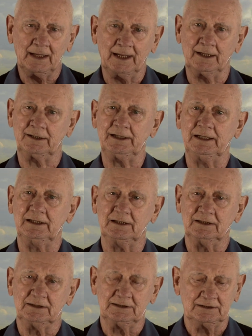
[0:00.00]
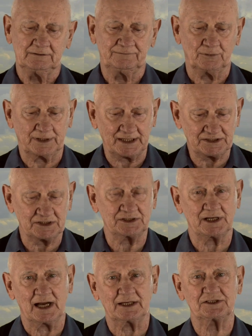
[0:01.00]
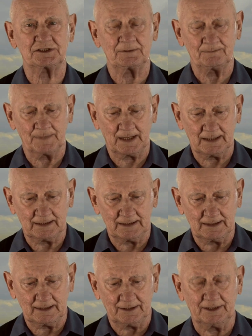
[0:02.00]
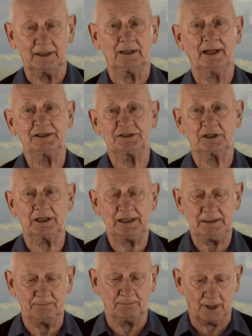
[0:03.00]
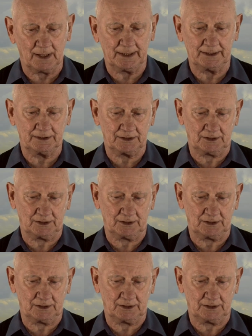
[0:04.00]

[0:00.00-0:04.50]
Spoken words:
Indeed, for Kazantzakis, the allegedly blind